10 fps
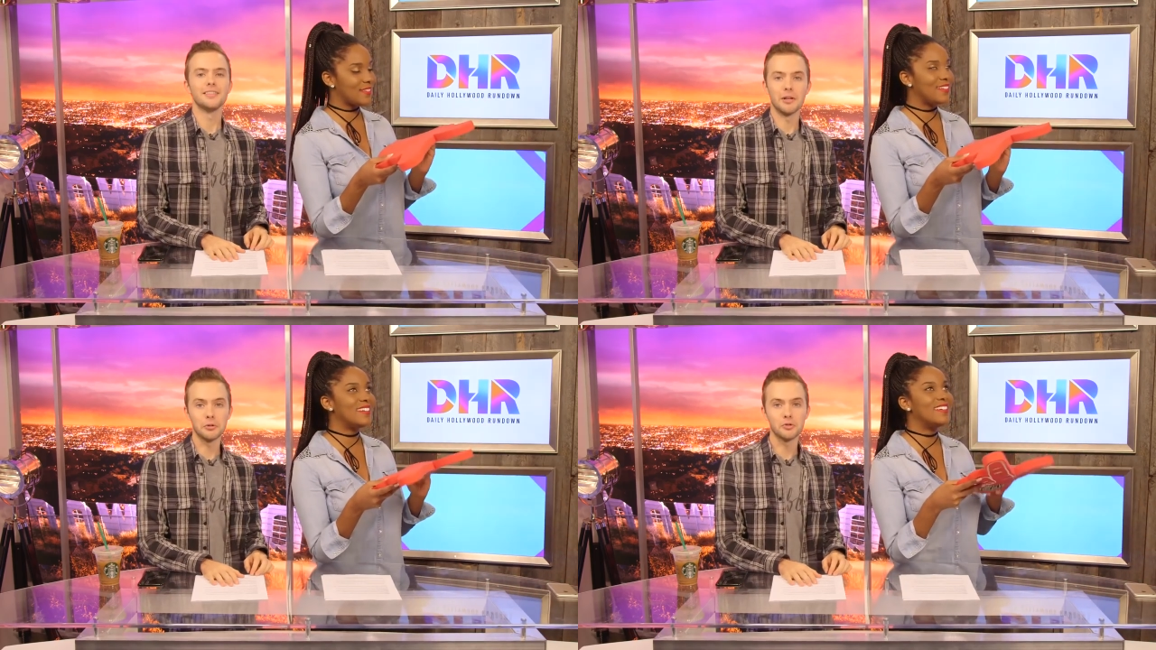
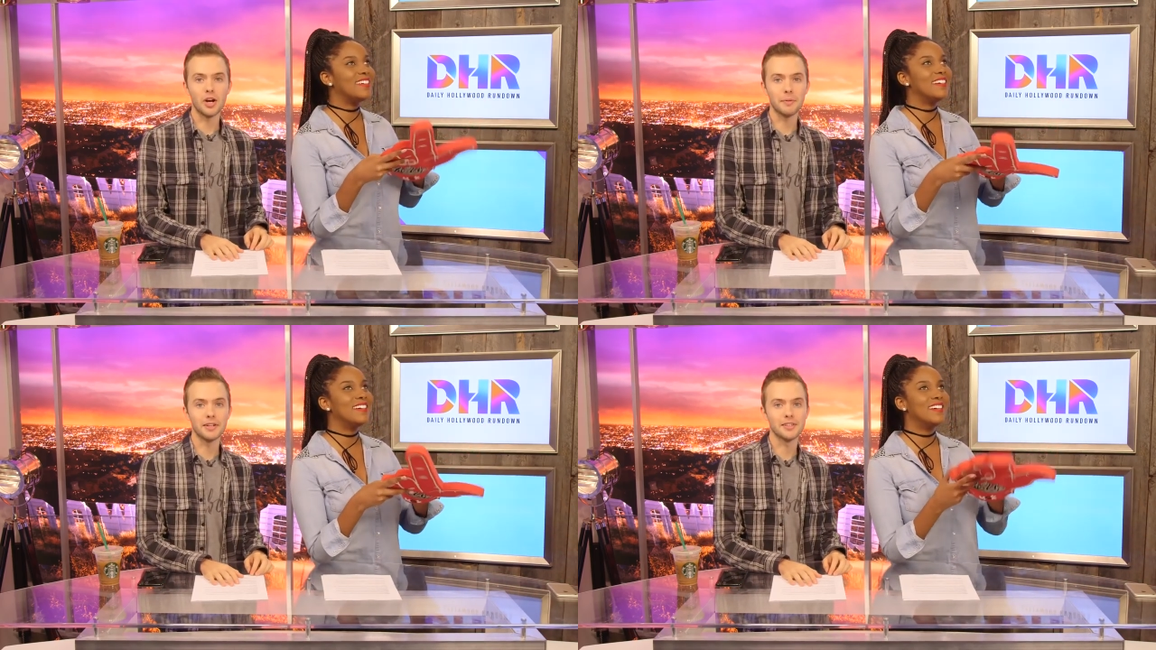Speaker 1: He's also
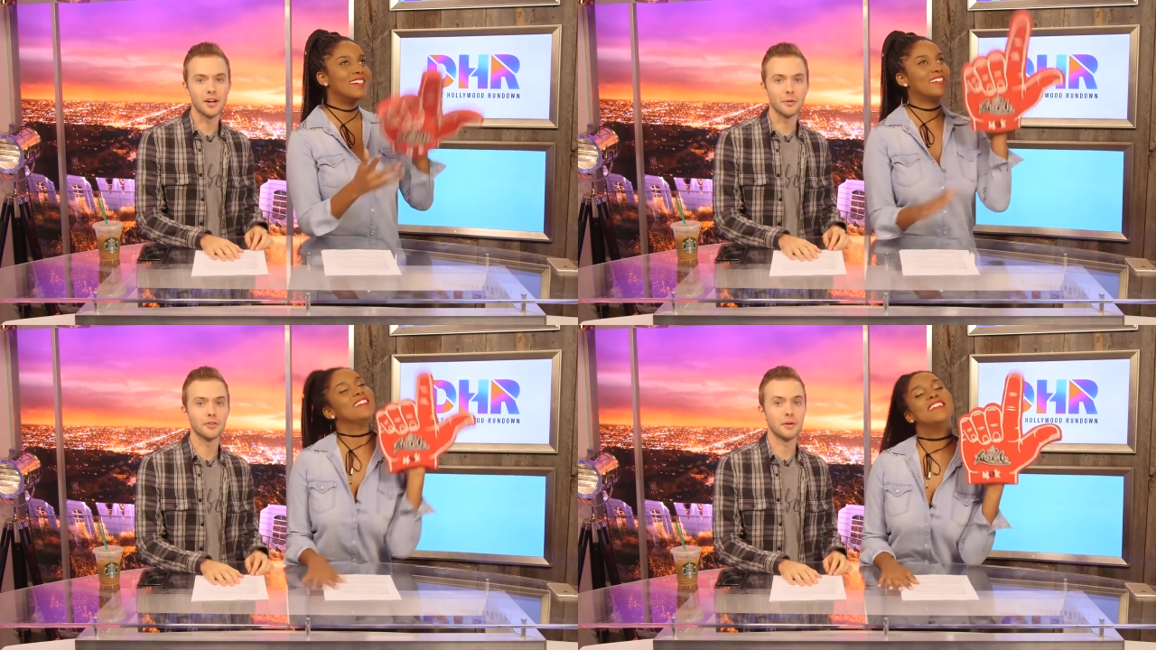dropping a
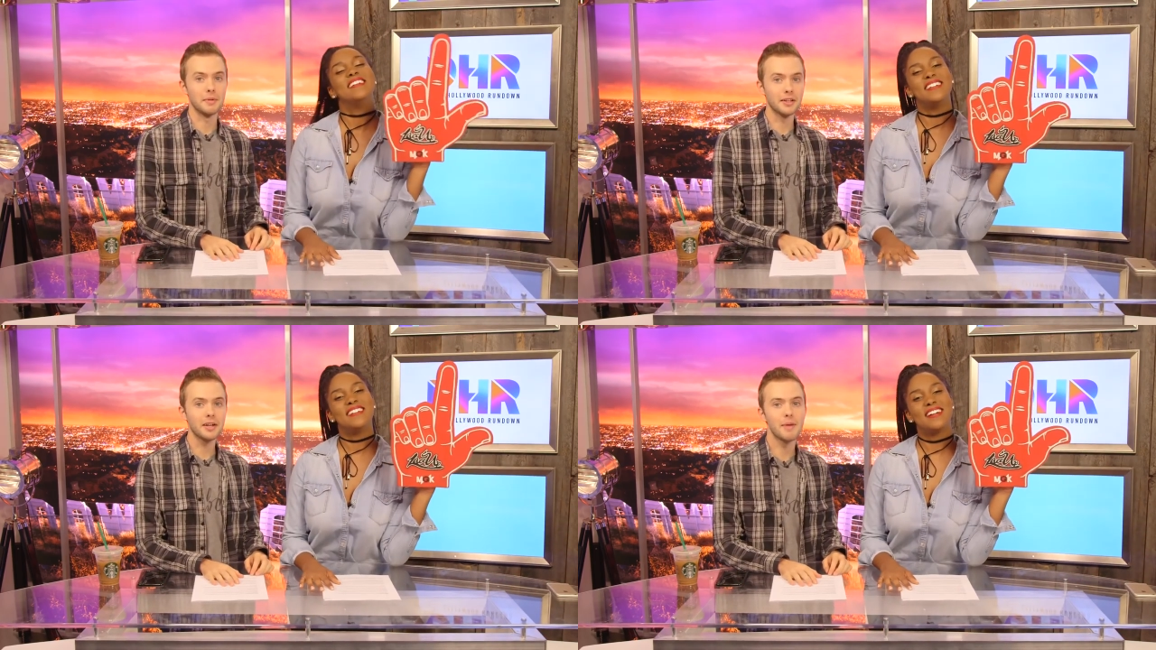song with
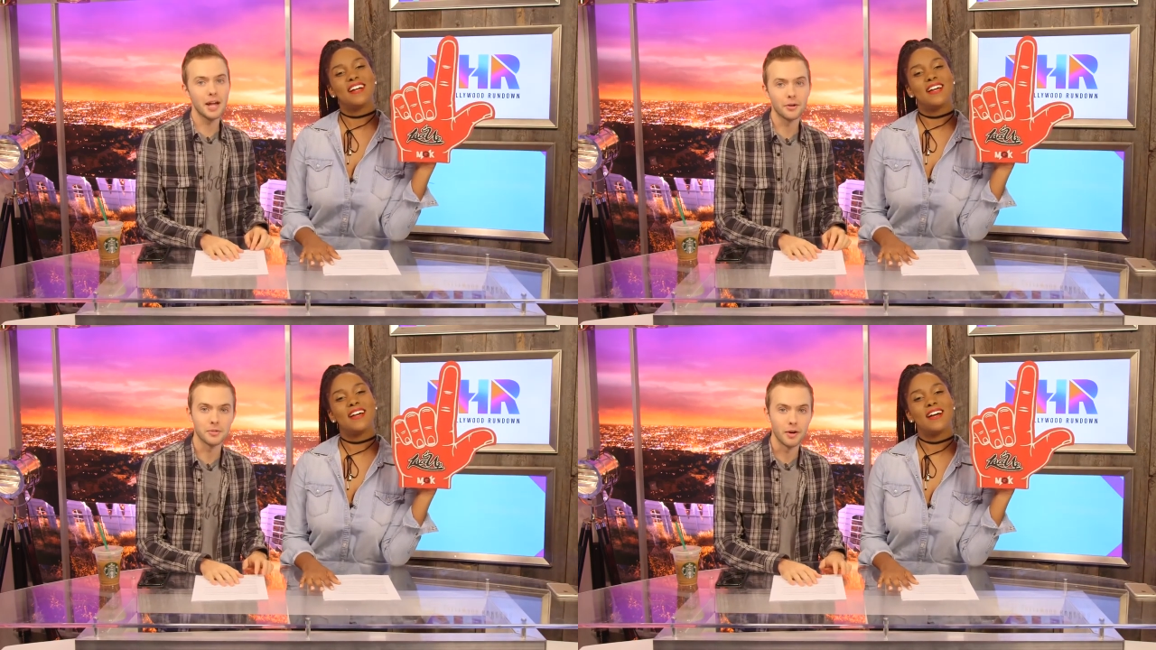Camila
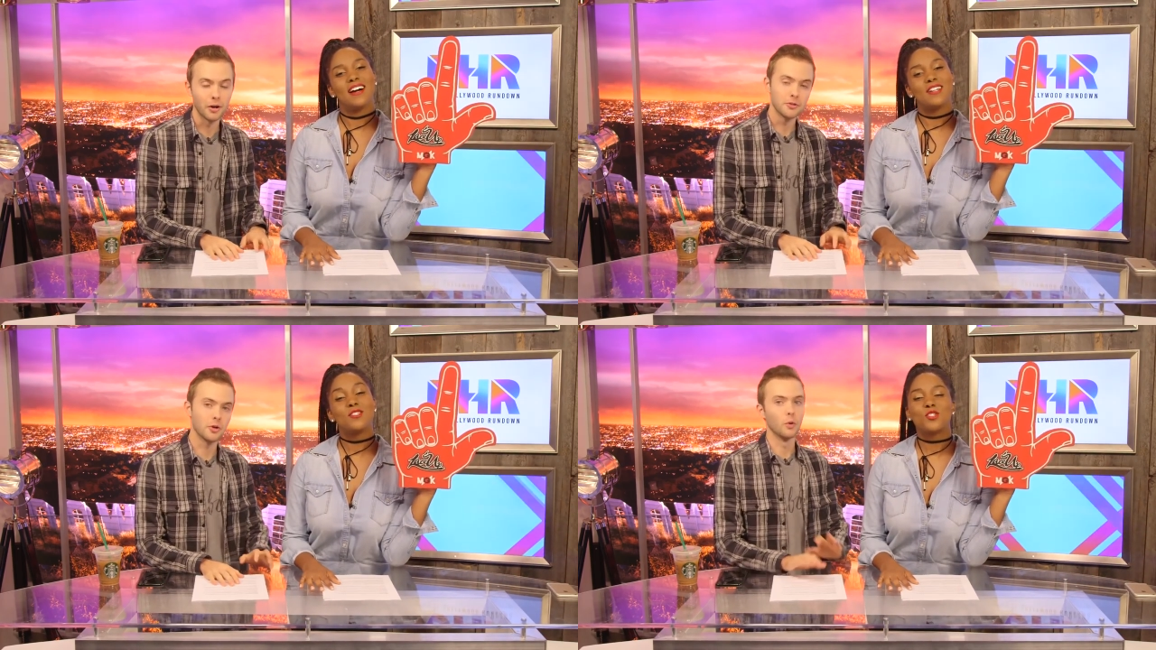Cabello
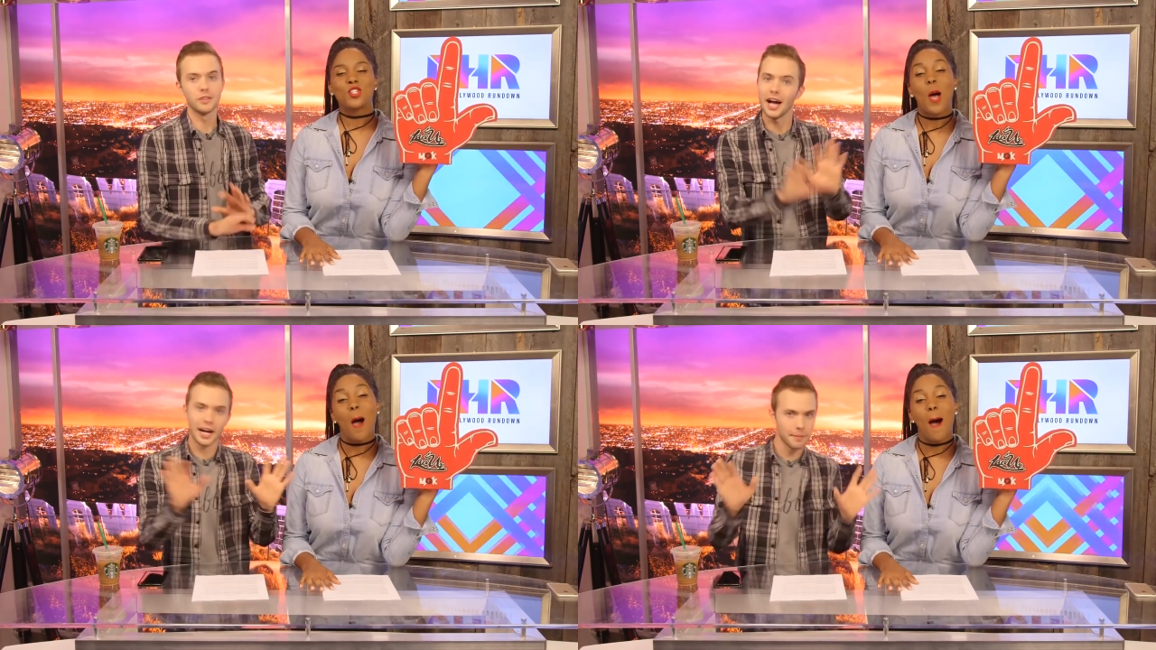tomorrow, so
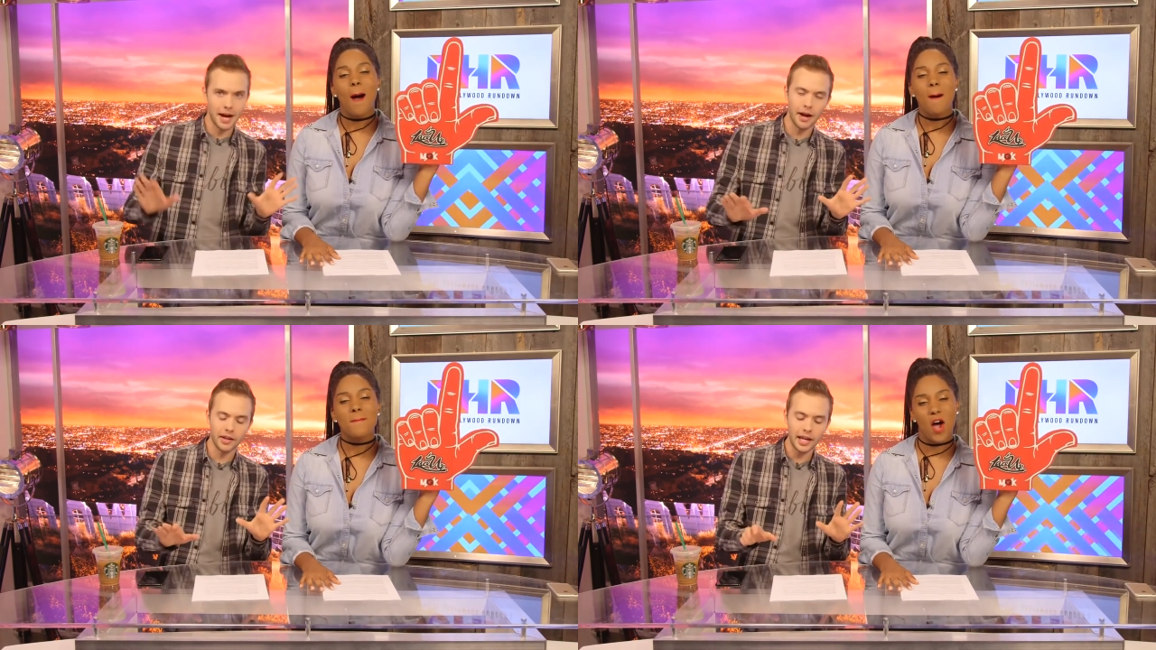we'll talk
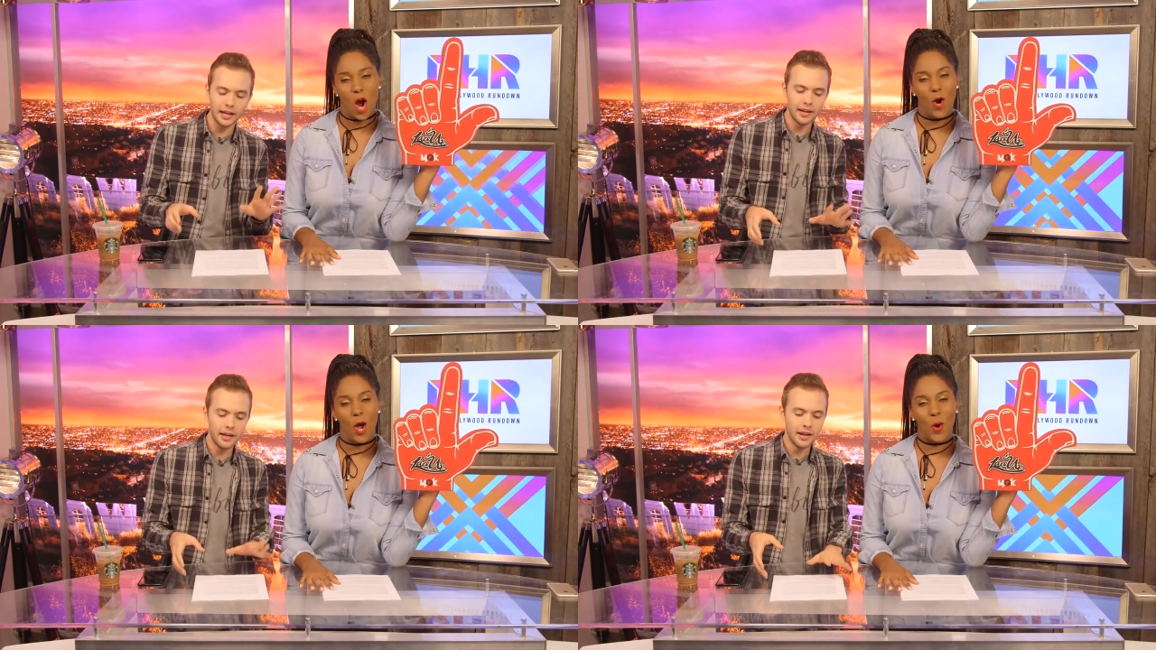about
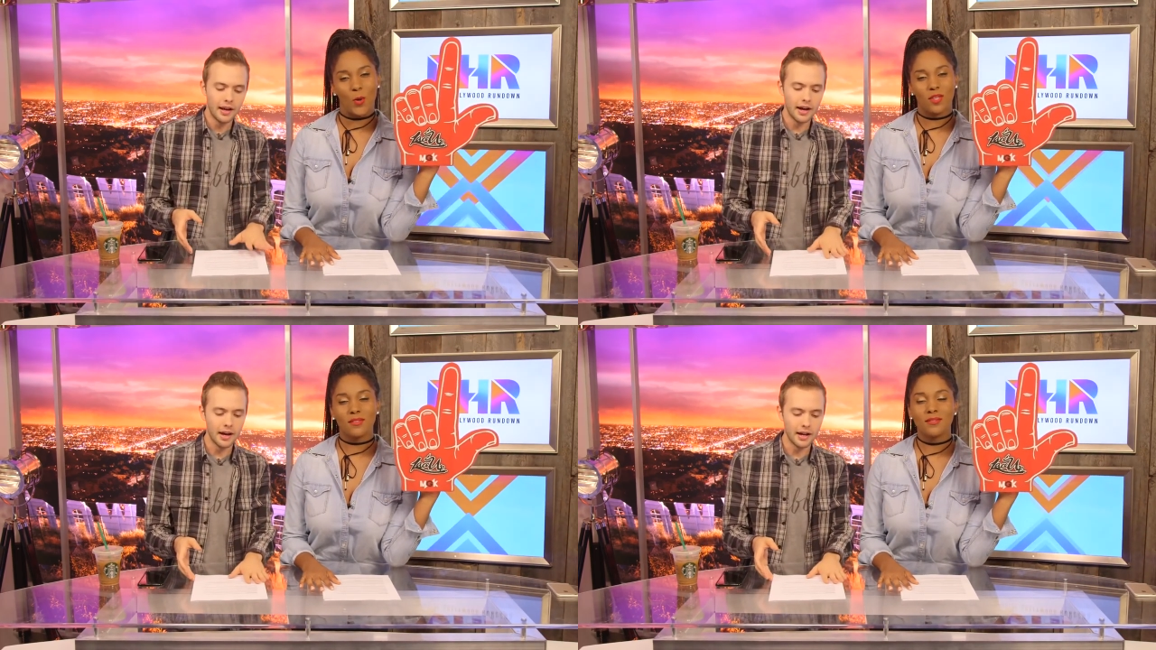
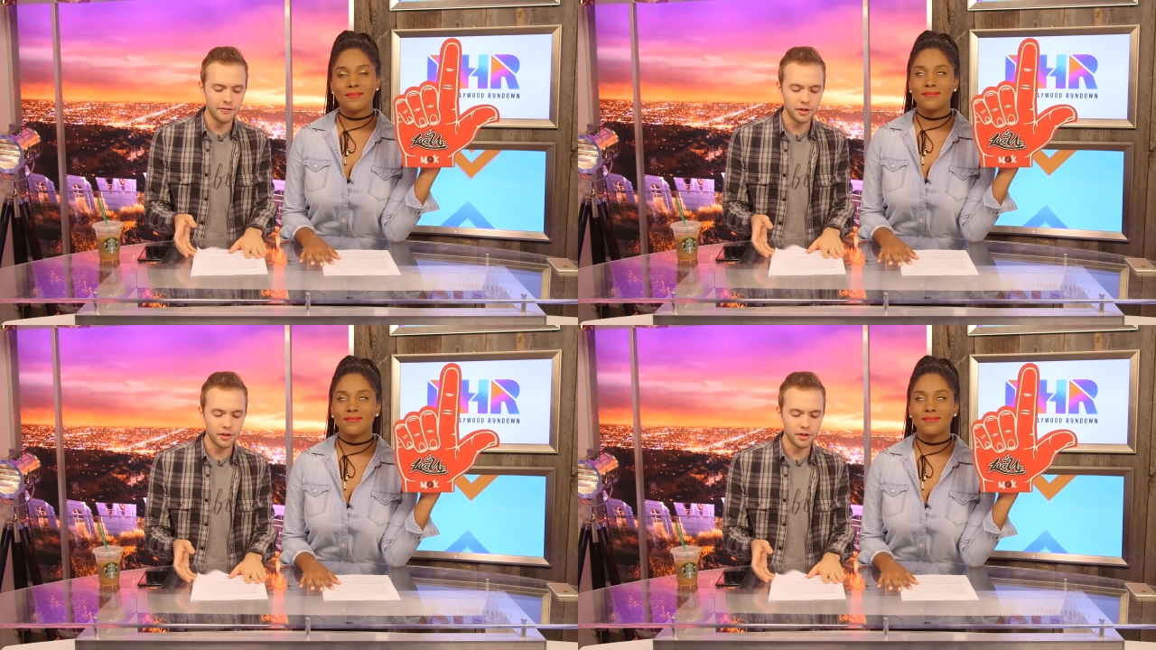it.